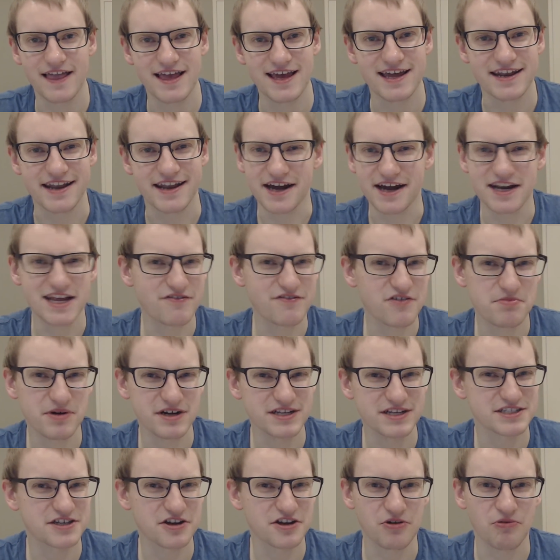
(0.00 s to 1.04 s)
Not
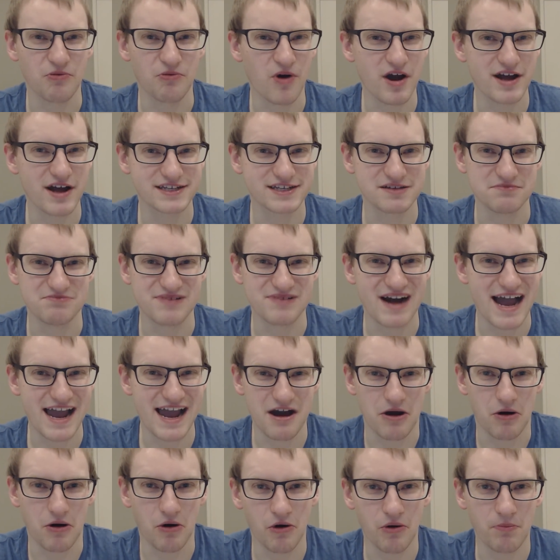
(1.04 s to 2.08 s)
everybody's going to want to buy
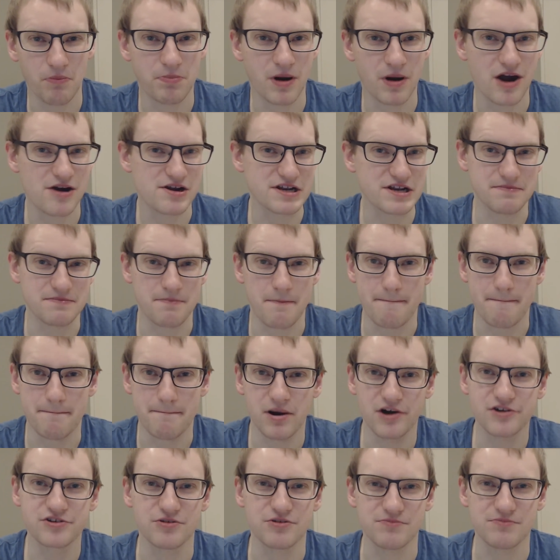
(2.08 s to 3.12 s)
a whole party
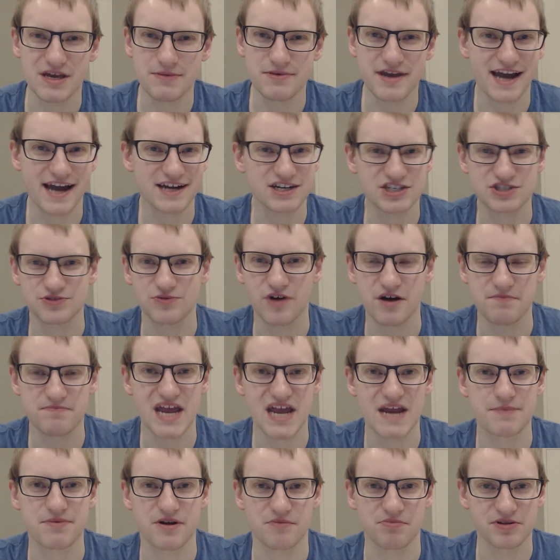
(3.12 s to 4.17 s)
bundle. Maybe I just want
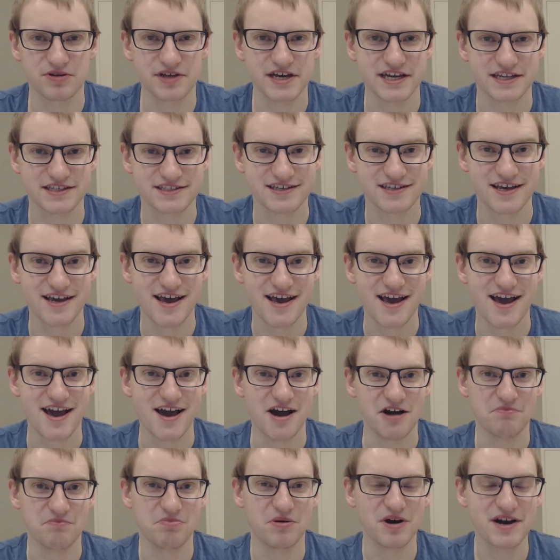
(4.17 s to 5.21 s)
paper plates.
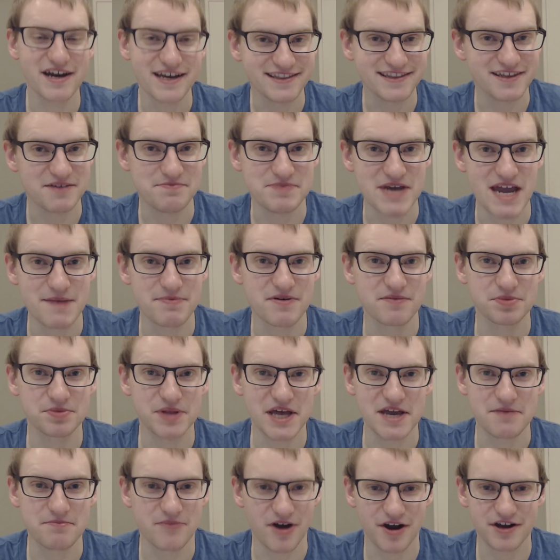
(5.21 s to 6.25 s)
But the paper
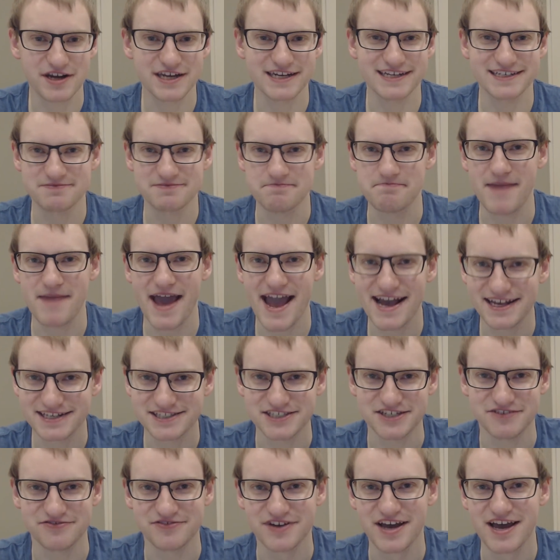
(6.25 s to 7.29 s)
plate market is
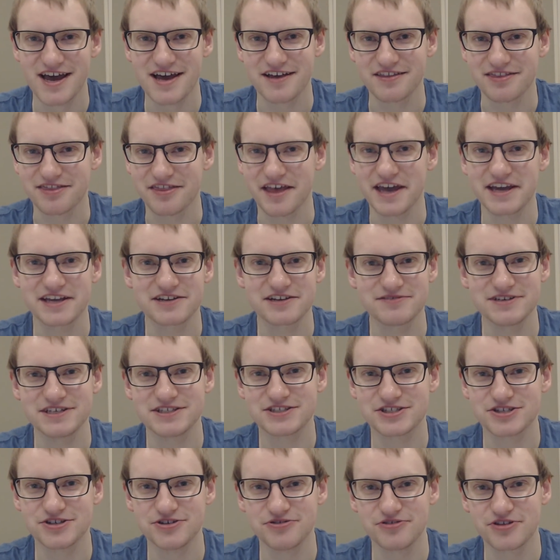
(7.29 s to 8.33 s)
massive. Likely
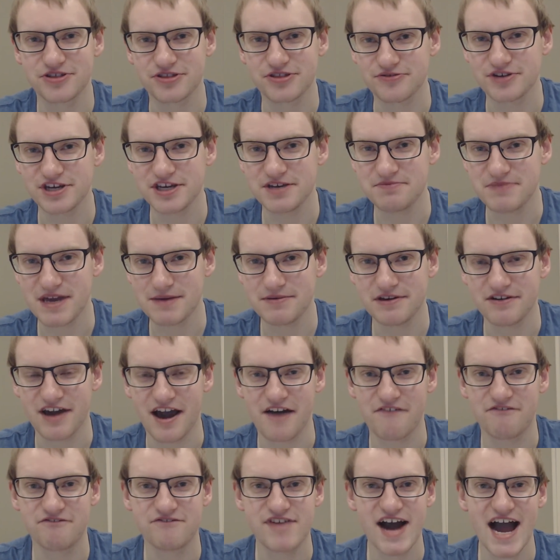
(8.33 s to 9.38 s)
2, 3, maybe
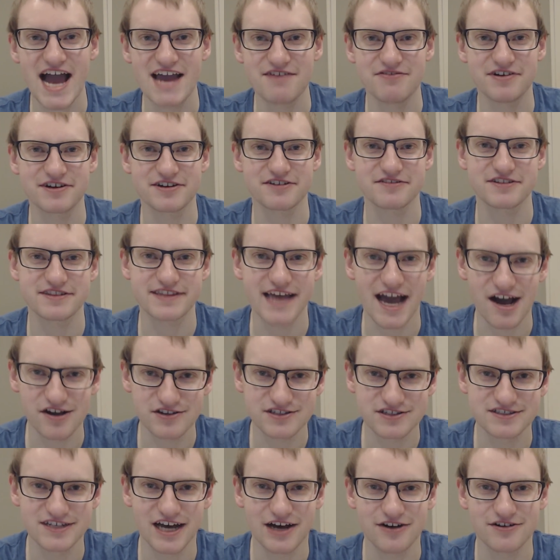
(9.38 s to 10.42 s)

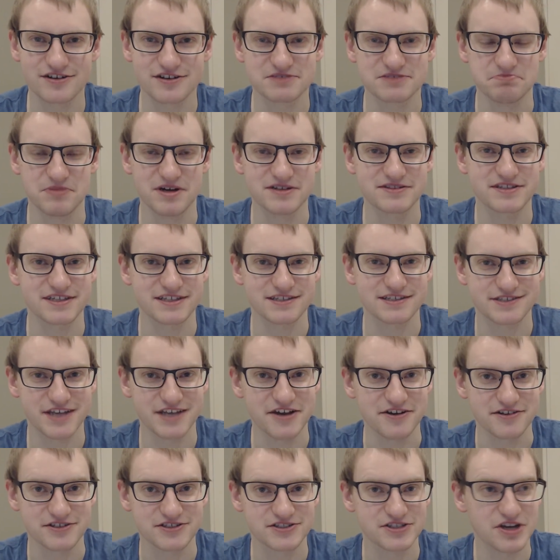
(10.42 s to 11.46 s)
$500,000 a month in
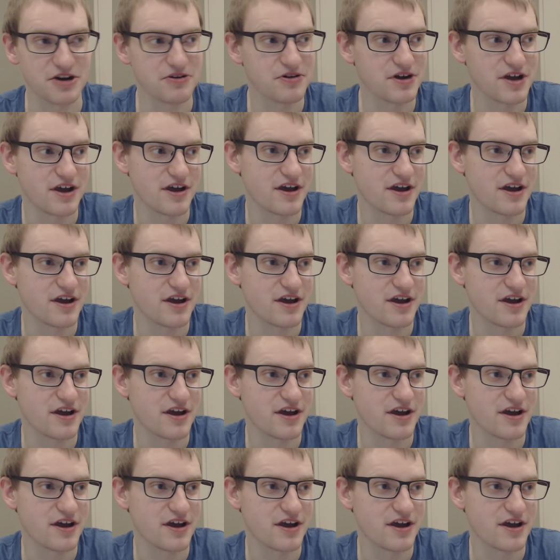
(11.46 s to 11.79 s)
sales. So